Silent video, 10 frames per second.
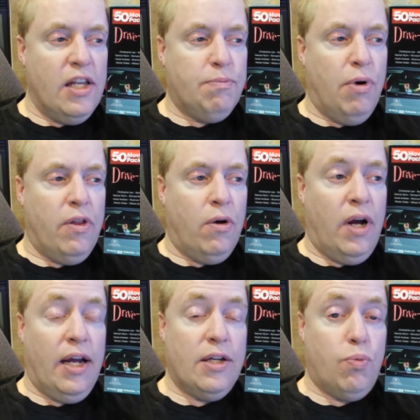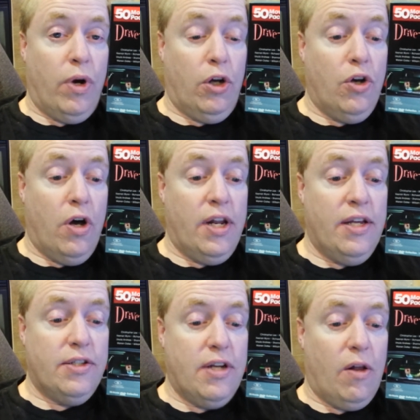his brother, I guess, went good.
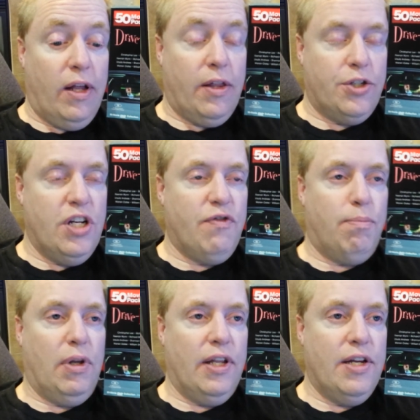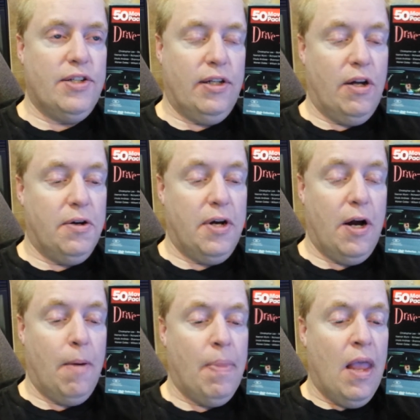He's now like the chief of police in London
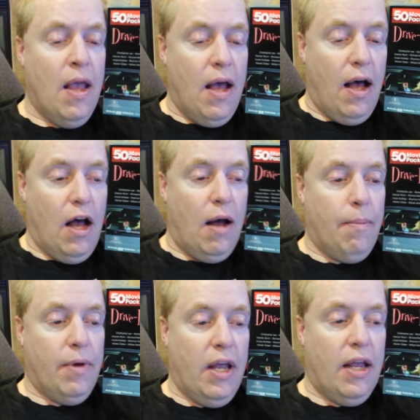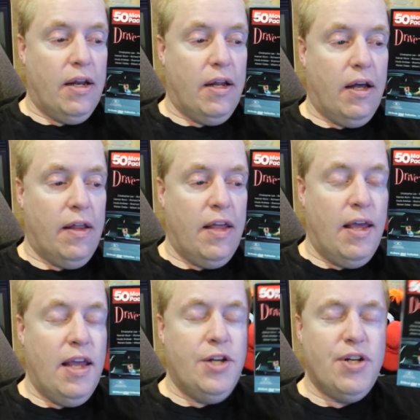here. Um, and uh,
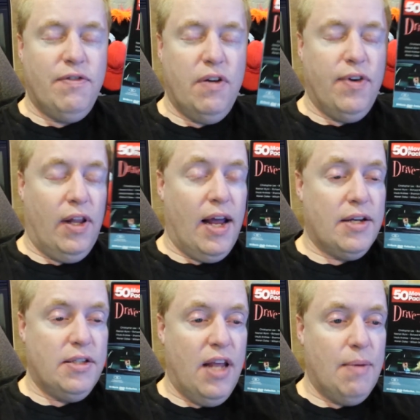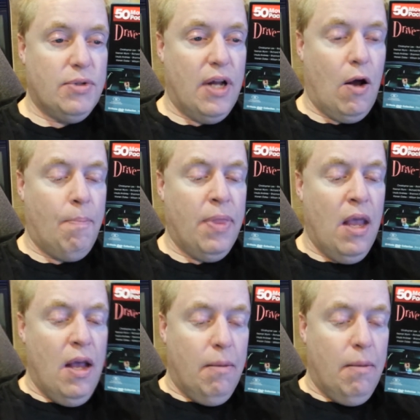they each have different last names now.